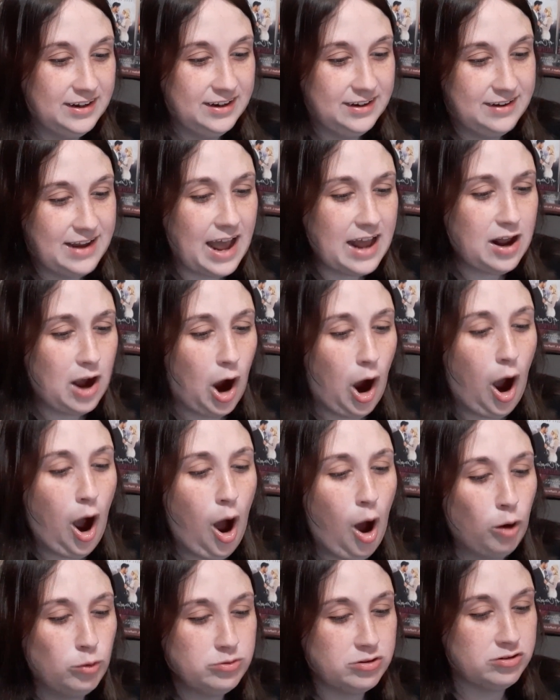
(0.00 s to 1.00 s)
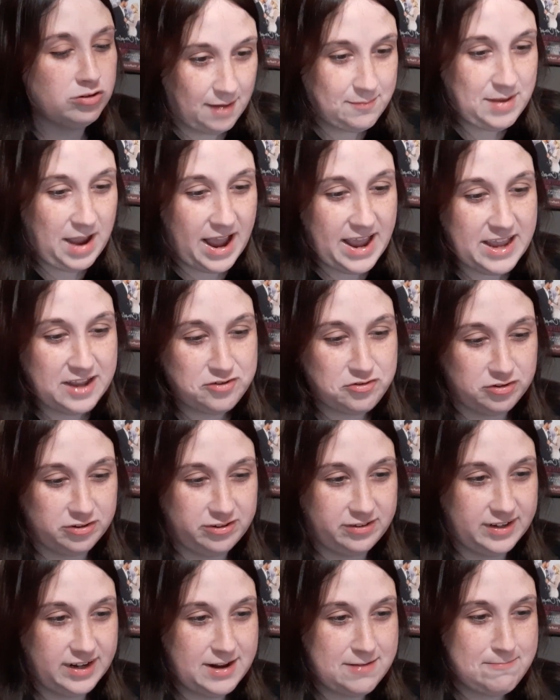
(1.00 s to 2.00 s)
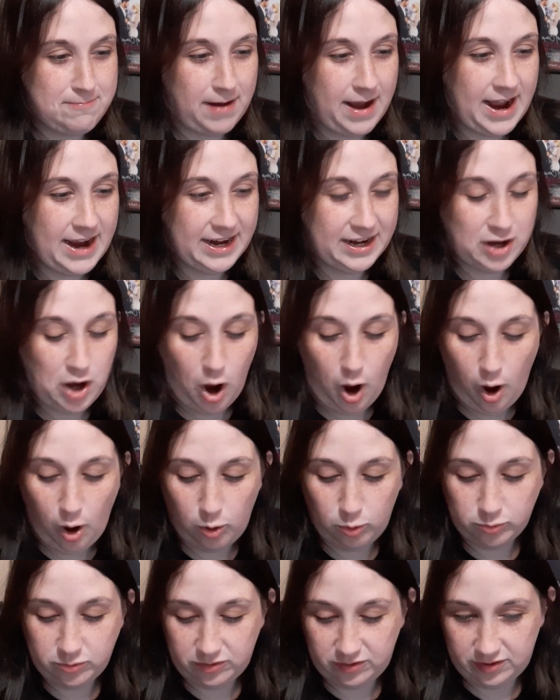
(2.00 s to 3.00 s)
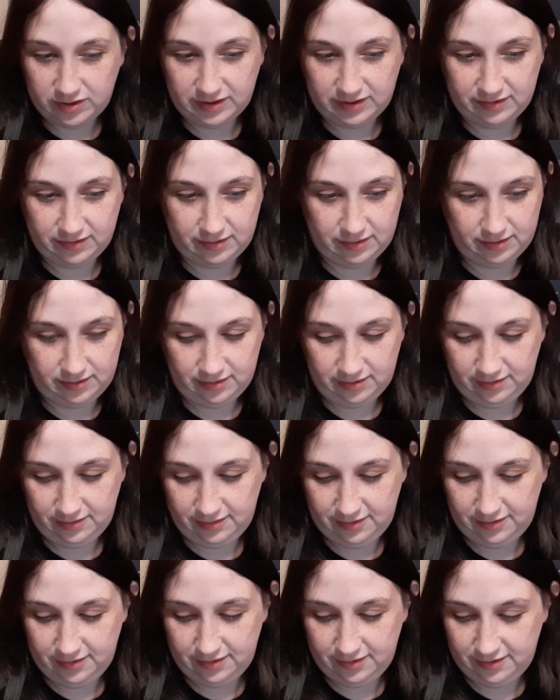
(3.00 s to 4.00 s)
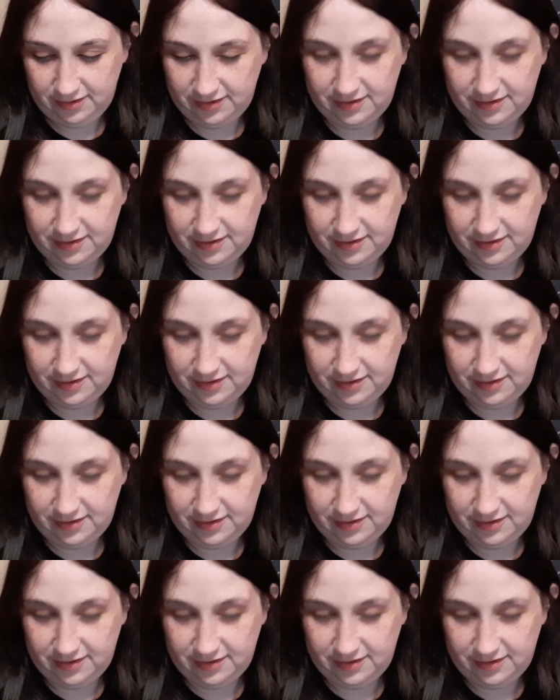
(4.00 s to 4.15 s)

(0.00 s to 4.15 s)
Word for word: Not a hose! I'm not interested in buying hoses. There's that.